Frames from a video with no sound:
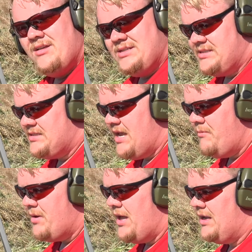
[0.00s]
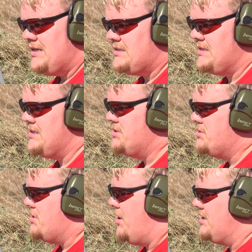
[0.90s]
same pellet,
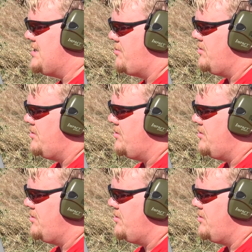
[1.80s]
on top of